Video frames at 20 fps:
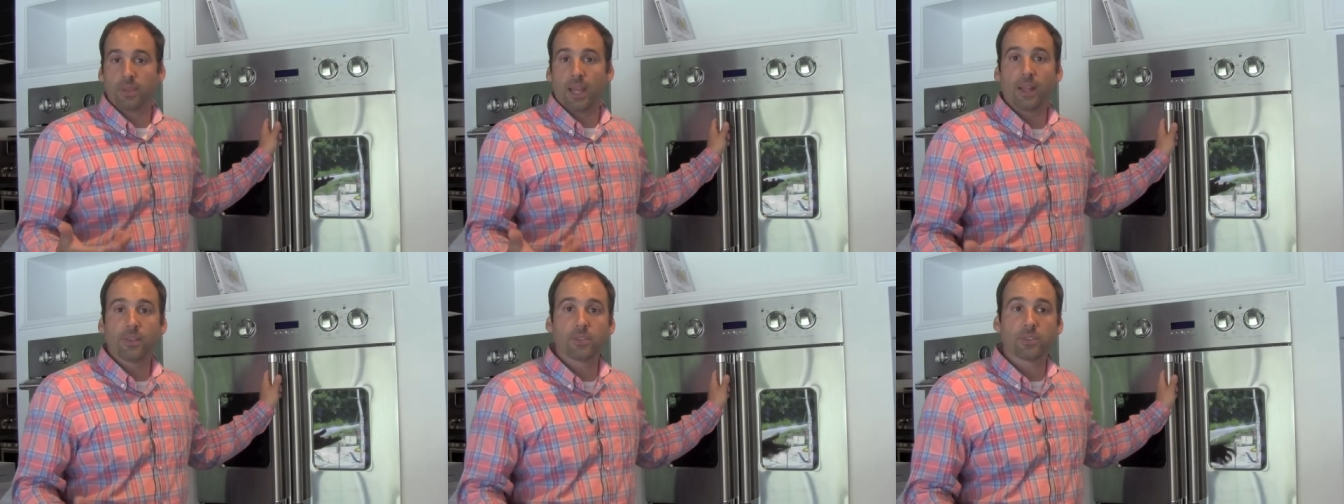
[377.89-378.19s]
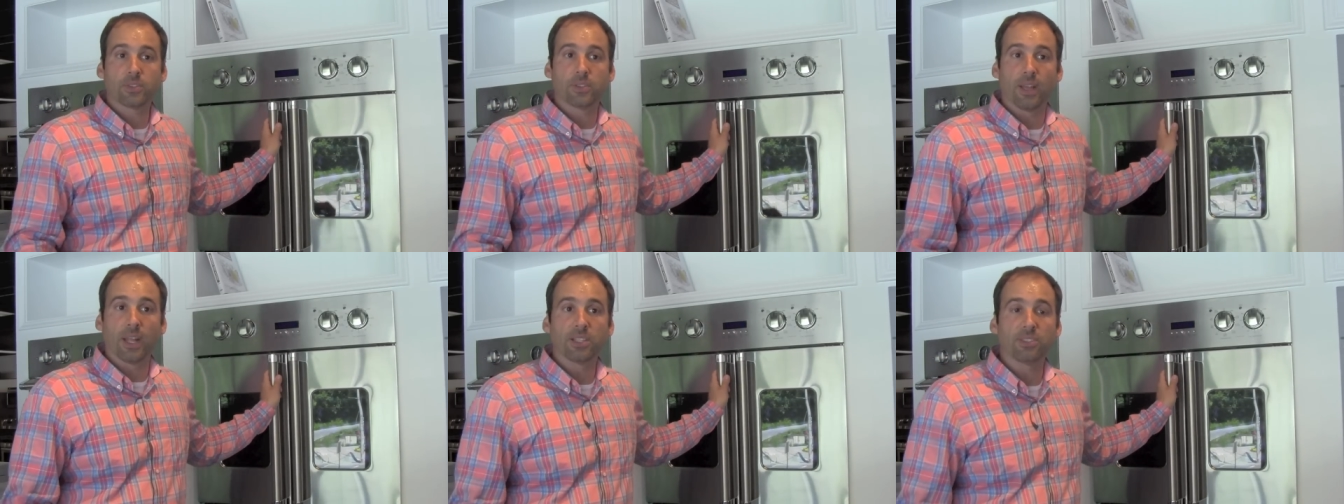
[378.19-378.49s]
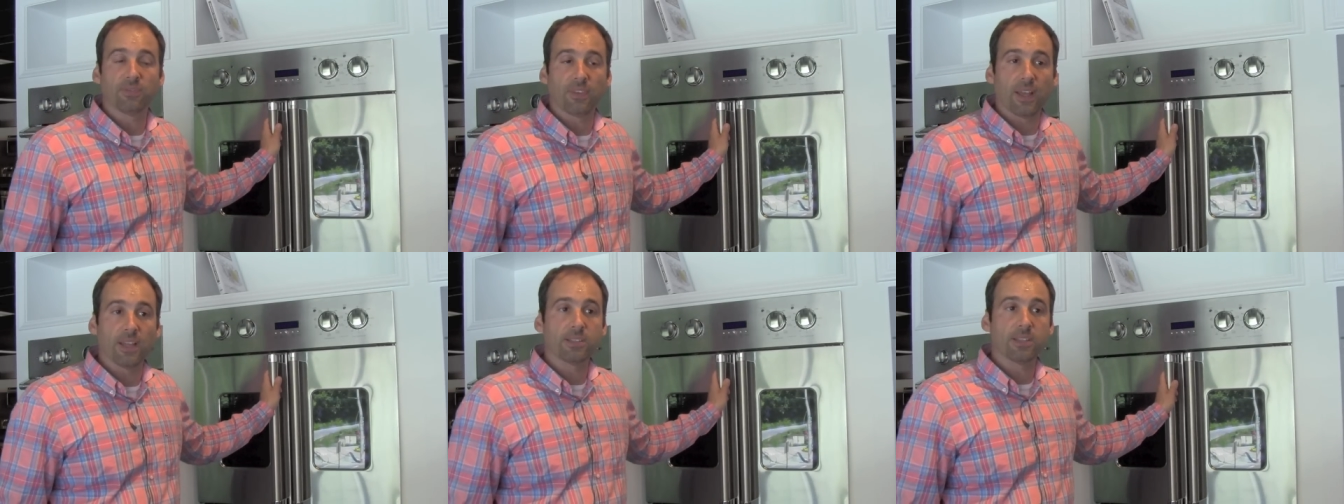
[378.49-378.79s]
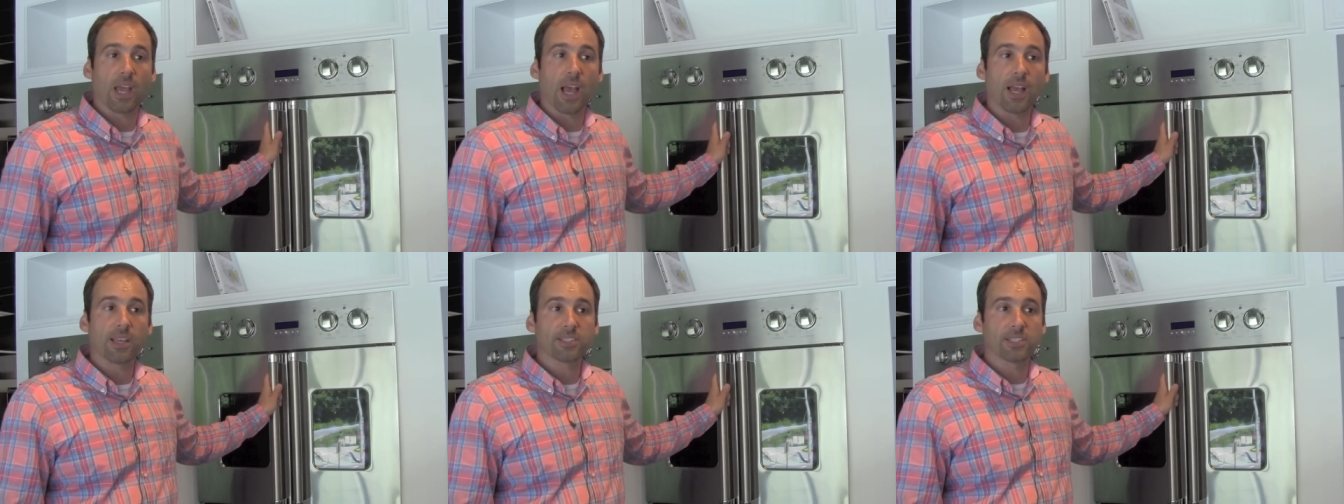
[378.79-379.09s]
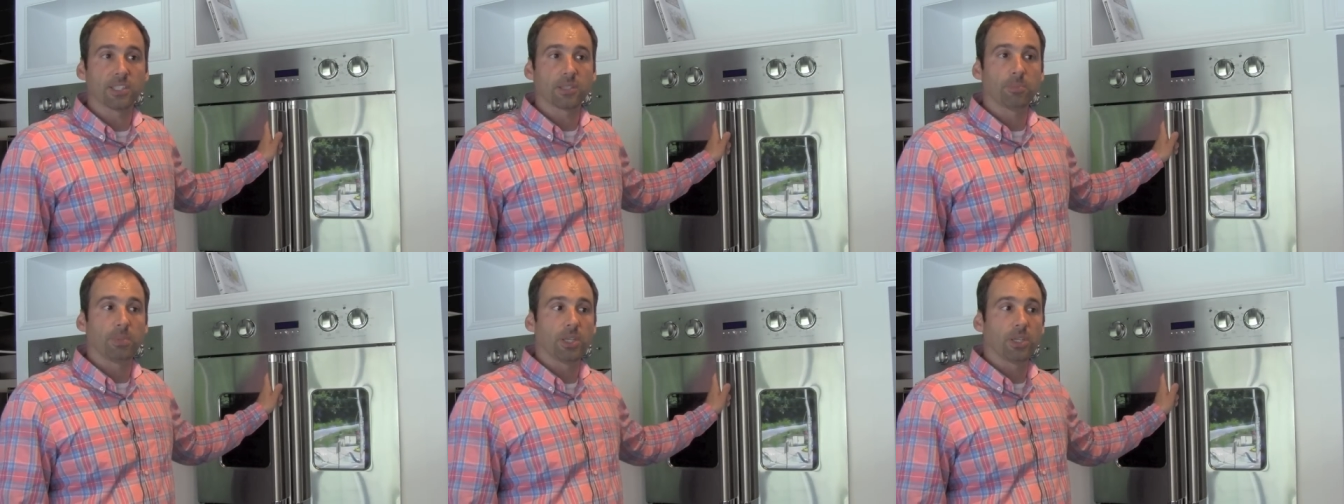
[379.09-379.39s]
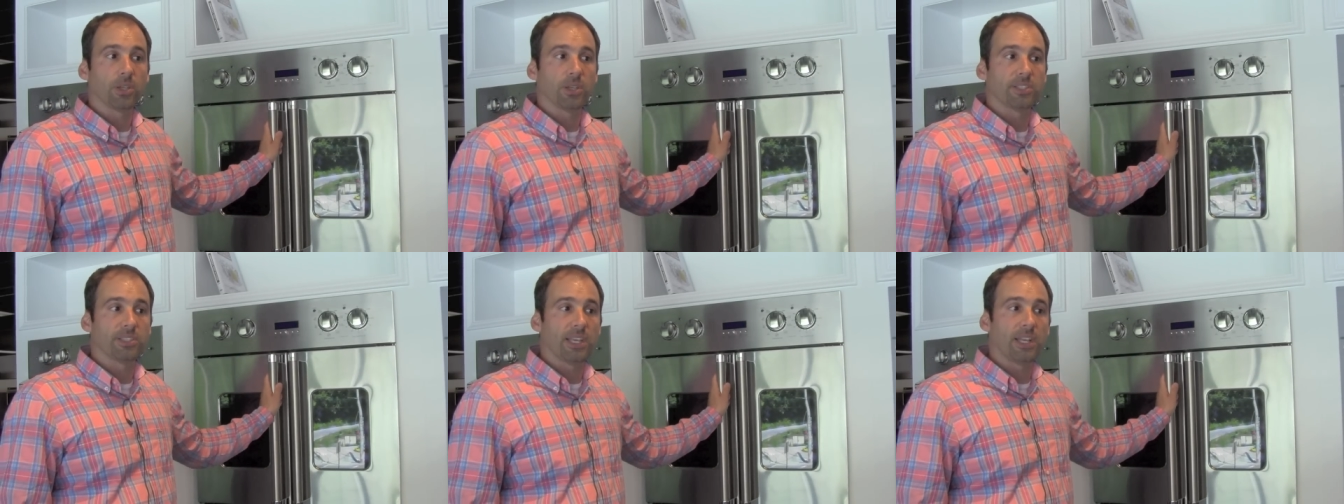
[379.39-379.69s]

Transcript: that's that's fantastic because